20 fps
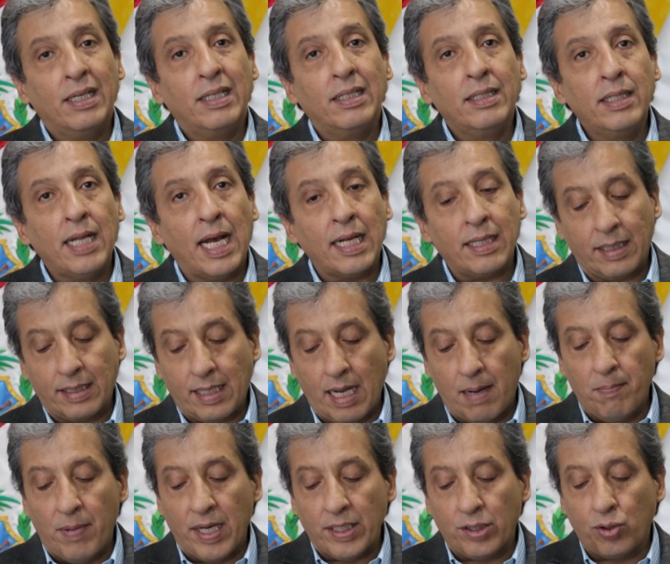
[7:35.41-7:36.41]
Nazca
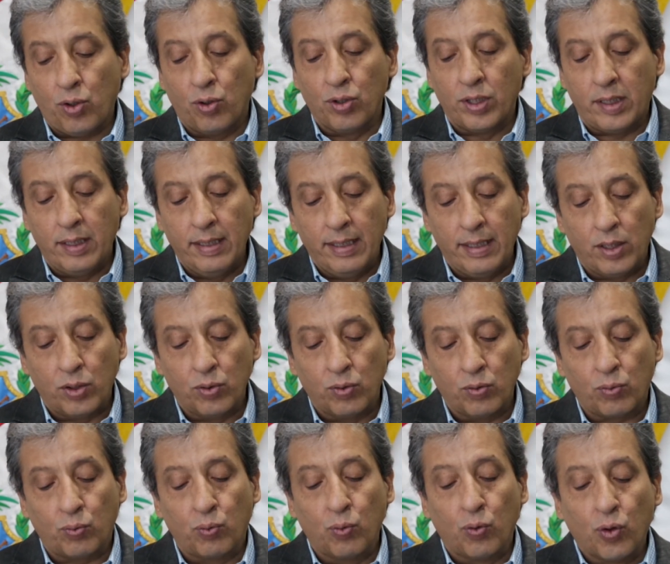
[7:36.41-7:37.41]
must continue
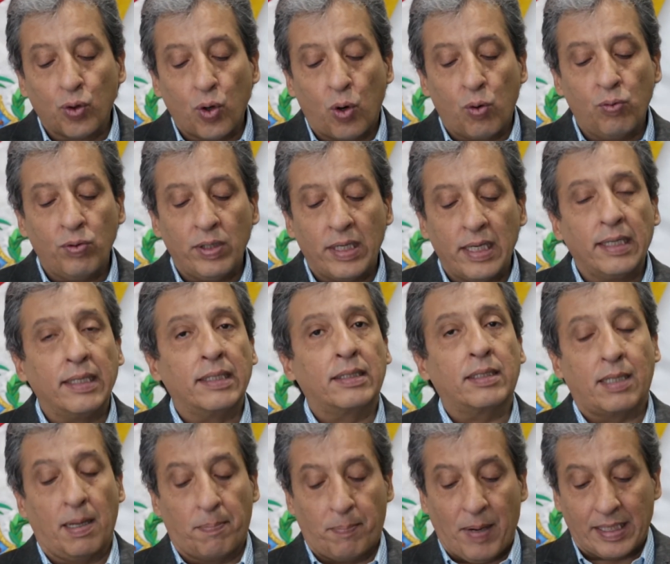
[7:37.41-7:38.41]
to grow in its
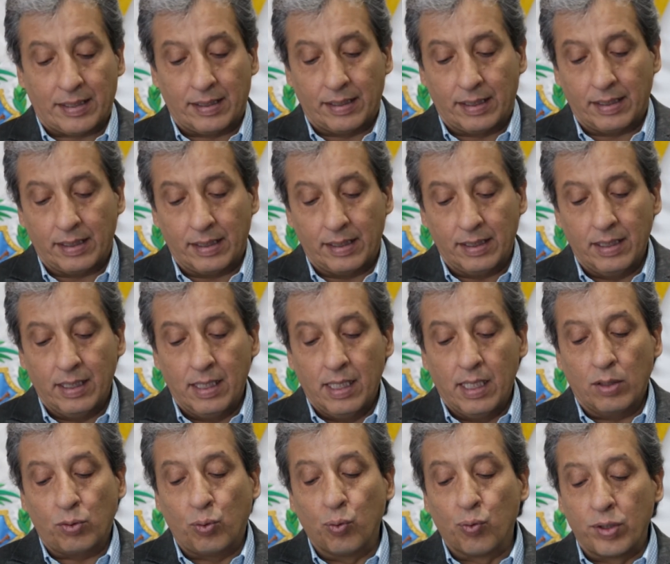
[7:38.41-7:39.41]
capacity
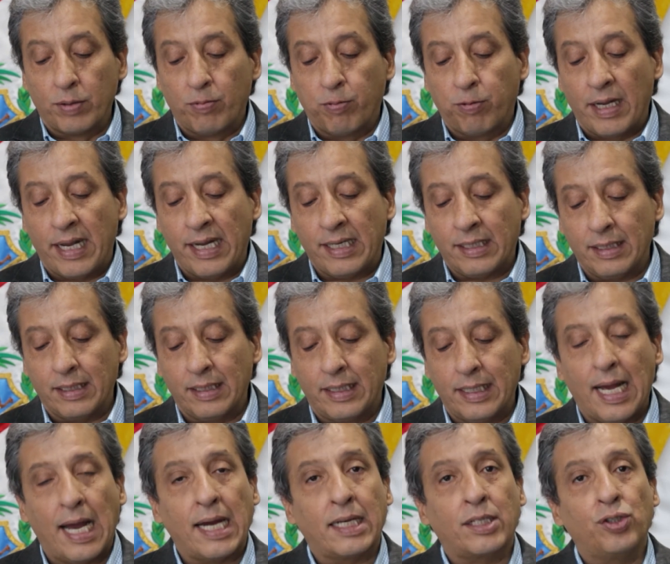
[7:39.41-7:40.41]
to reflect
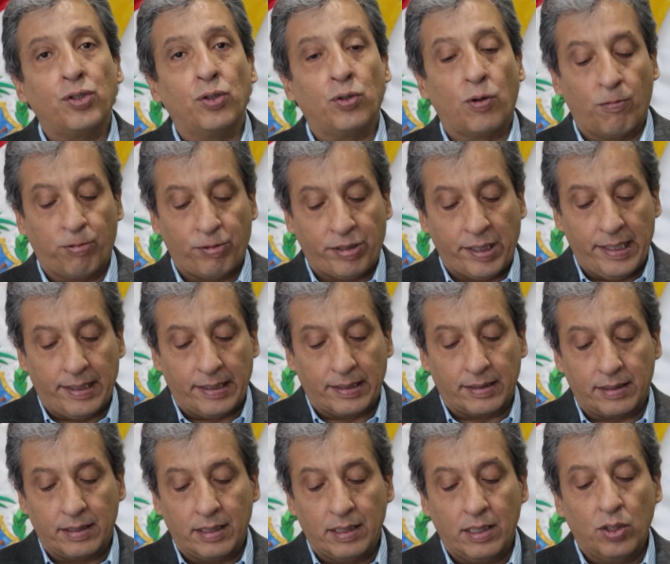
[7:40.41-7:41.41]
the action of
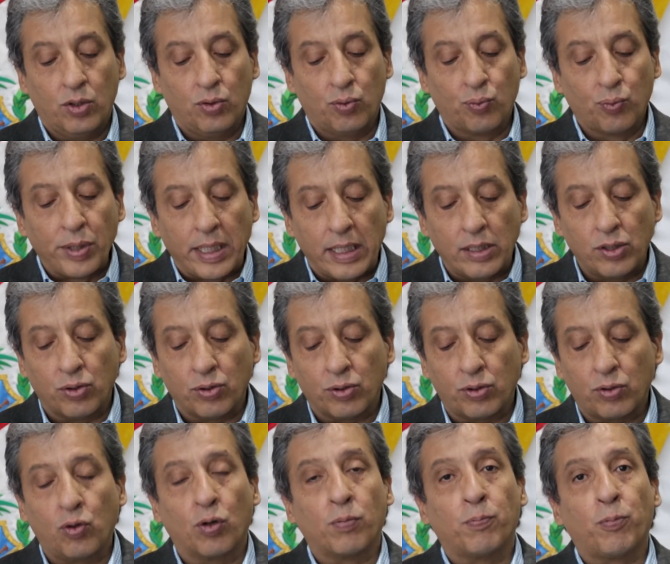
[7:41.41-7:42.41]
cities, regions,
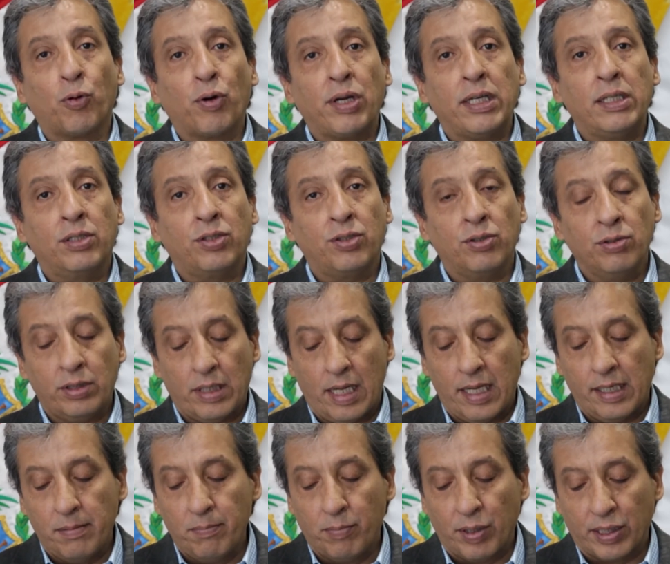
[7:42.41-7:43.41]
corporations,
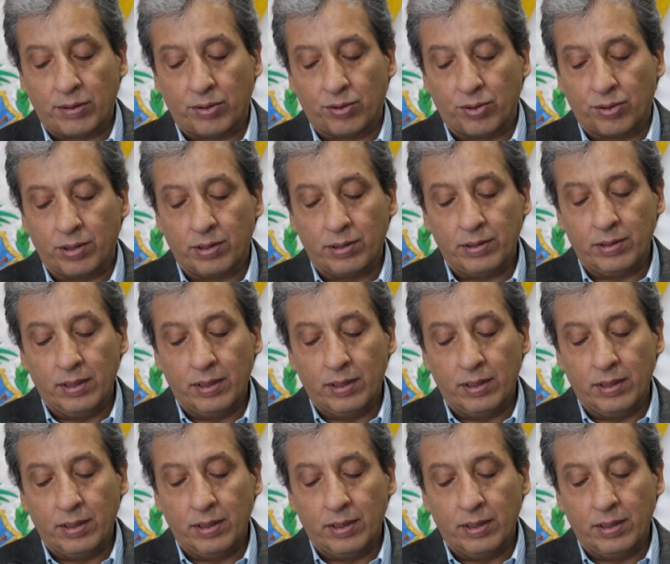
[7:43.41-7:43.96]
and investors.